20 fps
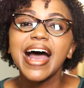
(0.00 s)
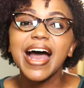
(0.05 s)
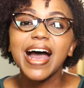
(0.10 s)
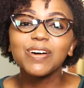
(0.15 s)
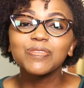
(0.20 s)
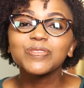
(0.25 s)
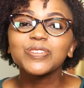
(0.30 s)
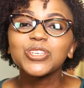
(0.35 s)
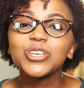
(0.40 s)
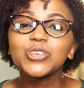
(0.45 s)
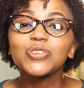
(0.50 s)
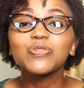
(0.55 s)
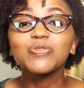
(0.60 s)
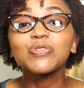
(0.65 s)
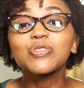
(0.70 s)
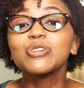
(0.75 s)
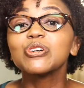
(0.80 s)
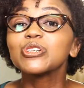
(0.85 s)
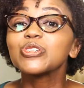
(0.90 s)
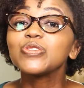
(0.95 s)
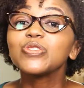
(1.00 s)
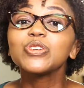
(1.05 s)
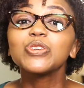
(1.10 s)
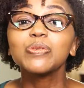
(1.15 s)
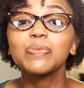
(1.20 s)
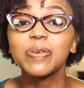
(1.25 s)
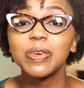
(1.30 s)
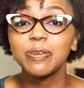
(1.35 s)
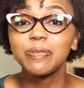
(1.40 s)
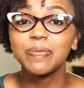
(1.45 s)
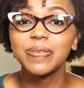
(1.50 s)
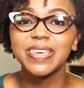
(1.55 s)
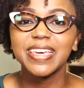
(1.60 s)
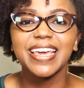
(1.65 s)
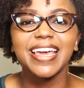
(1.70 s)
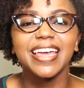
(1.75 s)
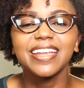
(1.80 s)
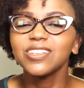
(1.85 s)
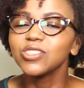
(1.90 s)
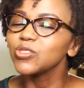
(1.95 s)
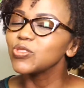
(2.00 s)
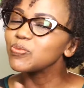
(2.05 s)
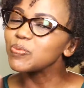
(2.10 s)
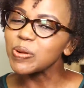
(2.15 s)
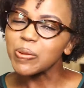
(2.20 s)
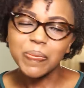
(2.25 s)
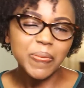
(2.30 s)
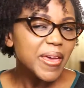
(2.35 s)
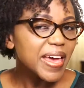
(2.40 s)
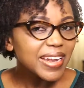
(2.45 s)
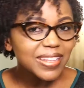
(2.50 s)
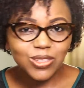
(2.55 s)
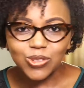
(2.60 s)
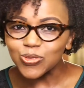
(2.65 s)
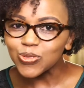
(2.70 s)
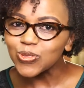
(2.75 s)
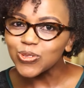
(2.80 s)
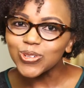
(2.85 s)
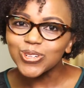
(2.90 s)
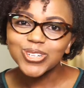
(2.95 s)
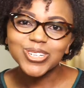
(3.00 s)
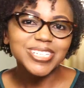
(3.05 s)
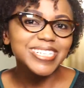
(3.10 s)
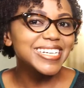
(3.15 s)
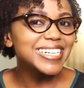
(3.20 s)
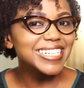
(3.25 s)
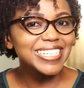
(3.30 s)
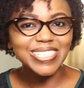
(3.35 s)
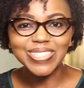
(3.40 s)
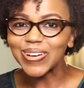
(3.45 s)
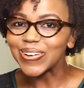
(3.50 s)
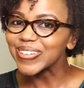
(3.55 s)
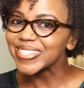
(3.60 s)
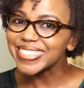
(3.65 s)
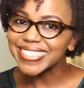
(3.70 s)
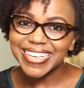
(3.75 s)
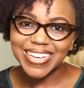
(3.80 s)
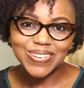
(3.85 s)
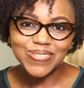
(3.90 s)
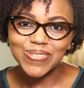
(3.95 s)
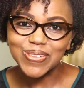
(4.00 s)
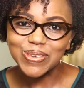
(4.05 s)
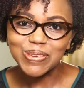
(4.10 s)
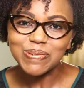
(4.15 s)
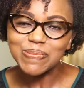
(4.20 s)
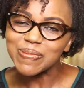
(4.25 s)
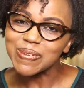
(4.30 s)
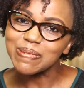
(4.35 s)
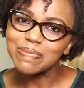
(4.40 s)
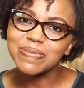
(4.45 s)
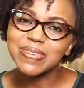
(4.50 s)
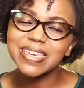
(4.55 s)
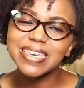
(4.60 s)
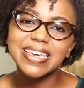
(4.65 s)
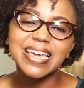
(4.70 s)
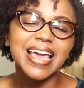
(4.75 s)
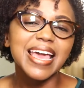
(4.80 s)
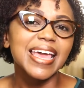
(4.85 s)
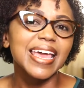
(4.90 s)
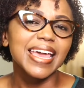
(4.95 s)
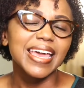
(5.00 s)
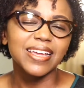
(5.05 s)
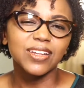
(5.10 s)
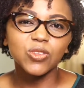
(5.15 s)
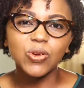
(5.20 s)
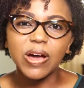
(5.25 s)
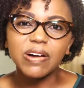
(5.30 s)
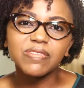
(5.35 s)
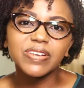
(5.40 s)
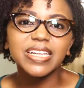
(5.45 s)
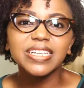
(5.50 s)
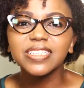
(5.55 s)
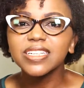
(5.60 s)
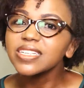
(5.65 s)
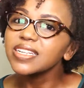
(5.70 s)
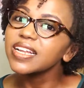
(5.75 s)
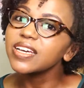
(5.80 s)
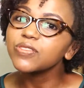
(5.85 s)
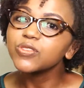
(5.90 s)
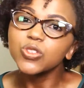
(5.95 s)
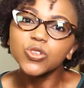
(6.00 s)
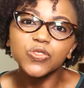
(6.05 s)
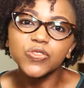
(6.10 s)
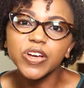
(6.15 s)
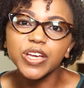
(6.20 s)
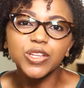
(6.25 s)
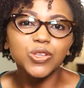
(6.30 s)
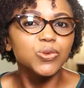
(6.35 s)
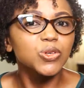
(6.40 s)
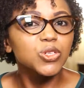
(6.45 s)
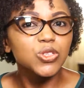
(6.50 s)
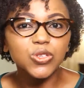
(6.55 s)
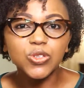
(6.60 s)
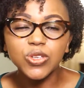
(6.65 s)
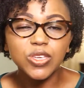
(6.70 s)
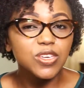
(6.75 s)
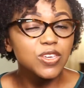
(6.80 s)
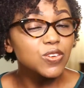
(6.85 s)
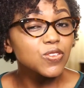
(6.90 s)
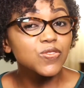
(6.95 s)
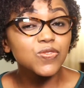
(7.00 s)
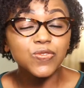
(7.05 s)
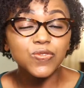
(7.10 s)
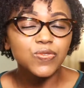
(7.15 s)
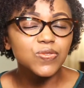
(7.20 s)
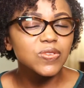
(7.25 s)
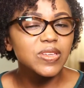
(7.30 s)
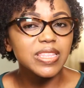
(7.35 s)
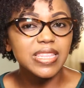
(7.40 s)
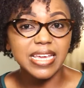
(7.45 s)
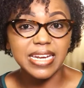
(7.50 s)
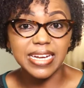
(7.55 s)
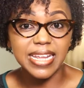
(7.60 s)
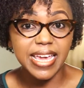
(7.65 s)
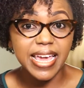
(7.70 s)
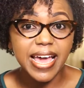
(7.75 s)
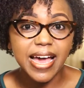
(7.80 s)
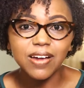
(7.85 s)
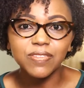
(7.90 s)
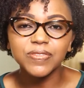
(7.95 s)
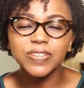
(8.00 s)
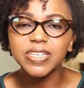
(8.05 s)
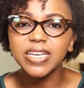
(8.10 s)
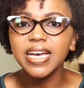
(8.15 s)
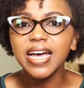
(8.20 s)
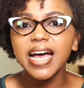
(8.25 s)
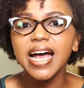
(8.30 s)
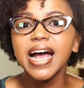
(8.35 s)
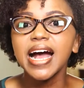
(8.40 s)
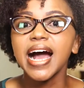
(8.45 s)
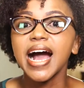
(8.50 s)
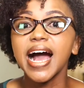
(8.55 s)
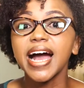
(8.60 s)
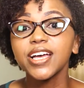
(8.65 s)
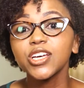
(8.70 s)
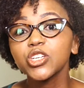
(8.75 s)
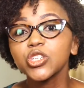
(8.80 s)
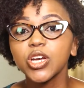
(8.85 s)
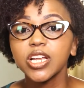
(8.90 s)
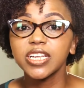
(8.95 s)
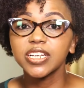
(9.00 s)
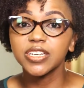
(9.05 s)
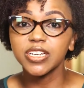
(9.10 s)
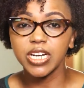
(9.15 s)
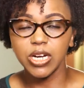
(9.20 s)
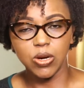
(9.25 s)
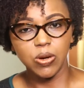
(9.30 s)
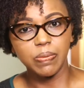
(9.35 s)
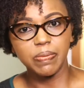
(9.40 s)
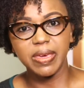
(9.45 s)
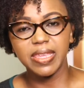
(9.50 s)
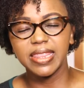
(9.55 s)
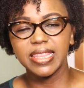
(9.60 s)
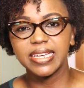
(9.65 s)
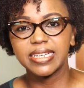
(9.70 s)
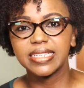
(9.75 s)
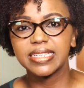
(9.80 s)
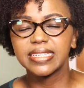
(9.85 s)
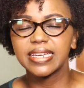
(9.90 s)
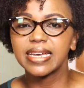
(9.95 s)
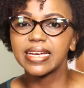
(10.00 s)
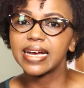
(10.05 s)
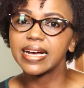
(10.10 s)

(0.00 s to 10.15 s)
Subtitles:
After you've cooked for your baby and you've prepared the food and it's all set for your baby and you have a little leftover and you want to give the day after, I usually recommend that